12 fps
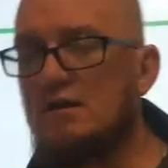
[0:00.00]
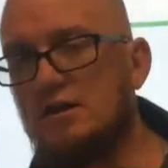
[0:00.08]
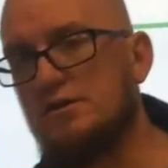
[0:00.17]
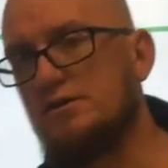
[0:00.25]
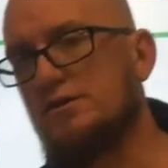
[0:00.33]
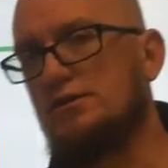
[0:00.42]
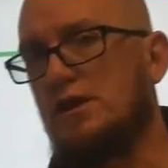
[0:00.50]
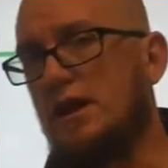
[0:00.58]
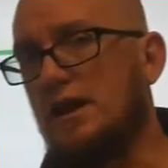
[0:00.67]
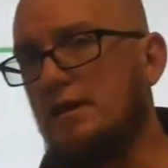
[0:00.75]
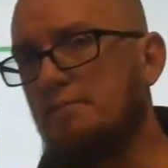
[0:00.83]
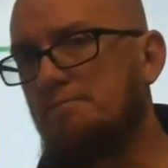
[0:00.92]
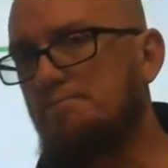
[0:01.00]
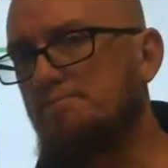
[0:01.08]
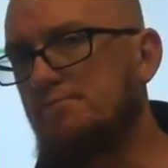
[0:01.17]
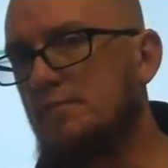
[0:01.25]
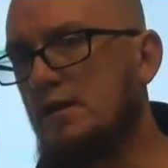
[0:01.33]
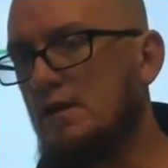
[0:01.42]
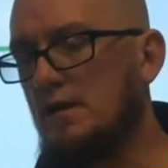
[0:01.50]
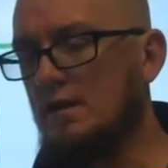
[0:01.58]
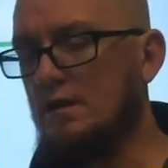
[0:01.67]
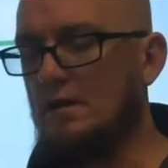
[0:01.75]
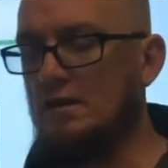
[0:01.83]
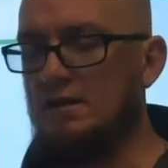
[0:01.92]
under your name,
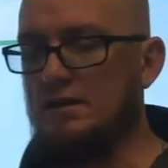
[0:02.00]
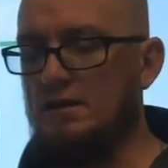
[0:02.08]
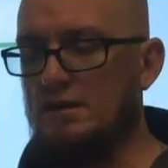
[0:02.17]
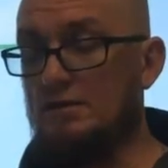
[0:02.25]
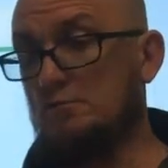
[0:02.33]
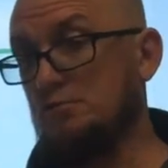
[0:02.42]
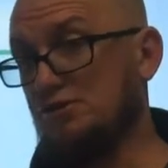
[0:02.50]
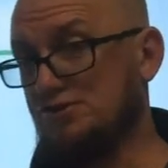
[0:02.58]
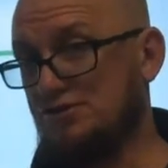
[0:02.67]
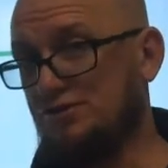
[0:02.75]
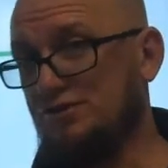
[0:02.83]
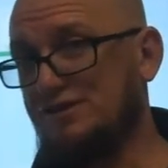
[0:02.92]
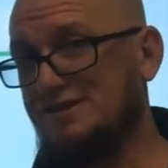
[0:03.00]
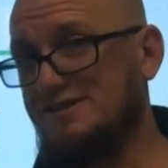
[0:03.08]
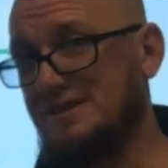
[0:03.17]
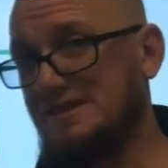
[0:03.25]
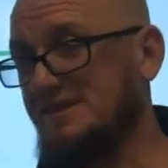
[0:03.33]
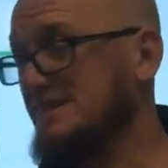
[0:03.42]
either put student,